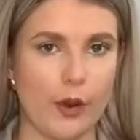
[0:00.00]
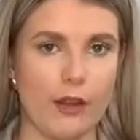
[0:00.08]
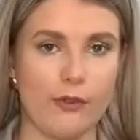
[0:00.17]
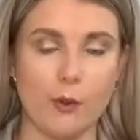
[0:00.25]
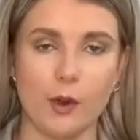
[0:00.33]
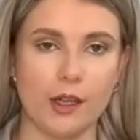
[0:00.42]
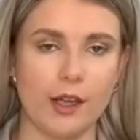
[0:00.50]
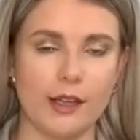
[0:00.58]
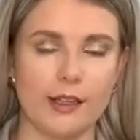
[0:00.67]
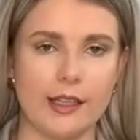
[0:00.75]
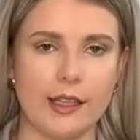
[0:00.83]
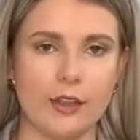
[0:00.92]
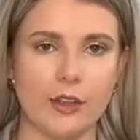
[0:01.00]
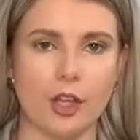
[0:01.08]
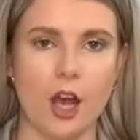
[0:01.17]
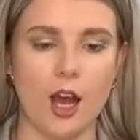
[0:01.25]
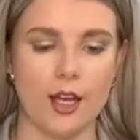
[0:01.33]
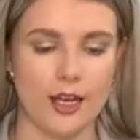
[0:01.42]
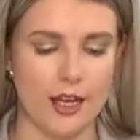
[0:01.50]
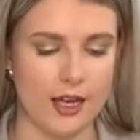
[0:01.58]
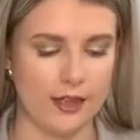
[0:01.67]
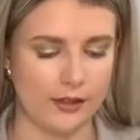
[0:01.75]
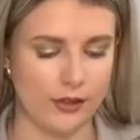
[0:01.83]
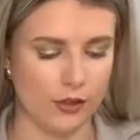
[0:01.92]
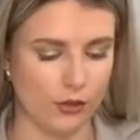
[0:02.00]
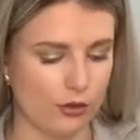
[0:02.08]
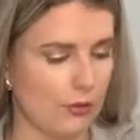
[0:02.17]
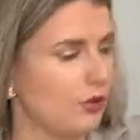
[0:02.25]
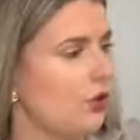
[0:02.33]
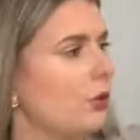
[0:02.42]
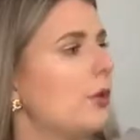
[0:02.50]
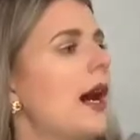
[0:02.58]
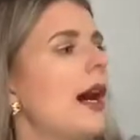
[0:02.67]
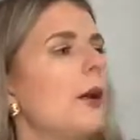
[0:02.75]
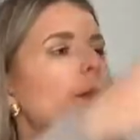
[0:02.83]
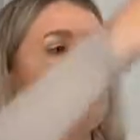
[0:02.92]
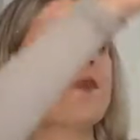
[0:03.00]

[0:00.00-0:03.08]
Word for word: if you want I can link the khaki into the description as well.